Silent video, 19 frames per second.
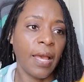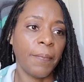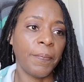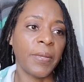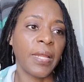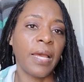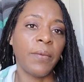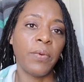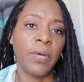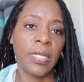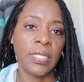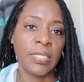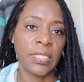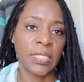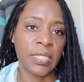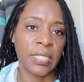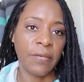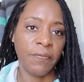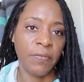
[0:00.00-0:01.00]
But I want to
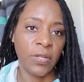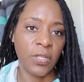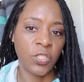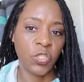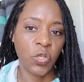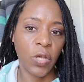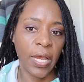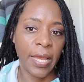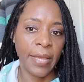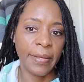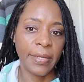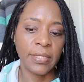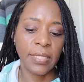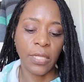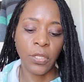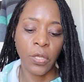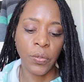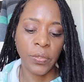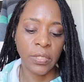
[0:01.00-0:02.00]
just give it a try because
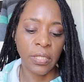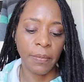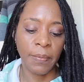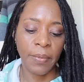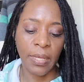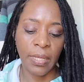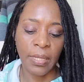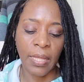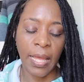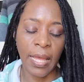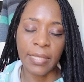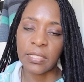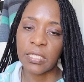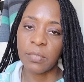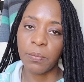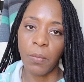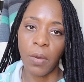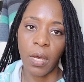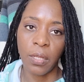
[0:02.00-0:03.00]
I know it's going to be a lot
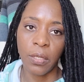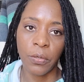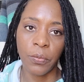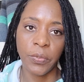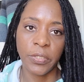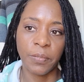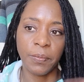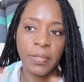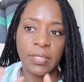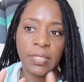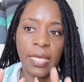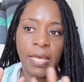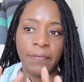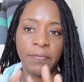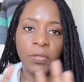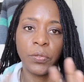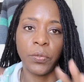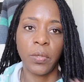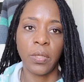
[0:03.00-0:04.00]
smaller, which means I have
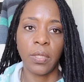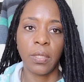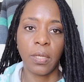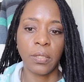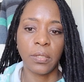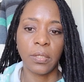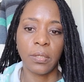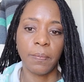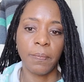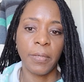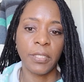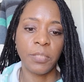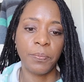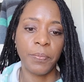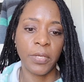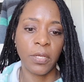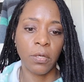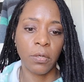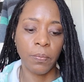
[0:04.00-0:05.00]
to do a much
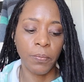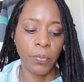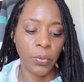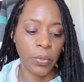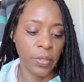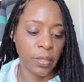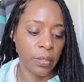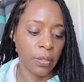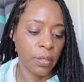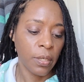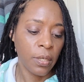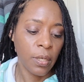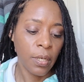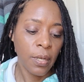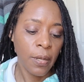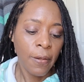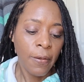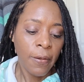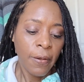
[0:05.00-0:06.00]
bigger border
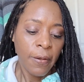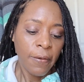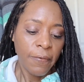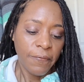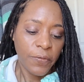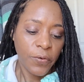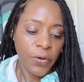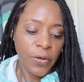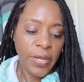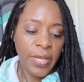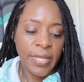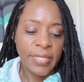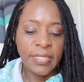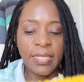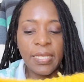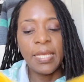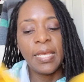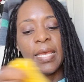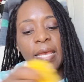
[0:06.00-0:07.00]
for it.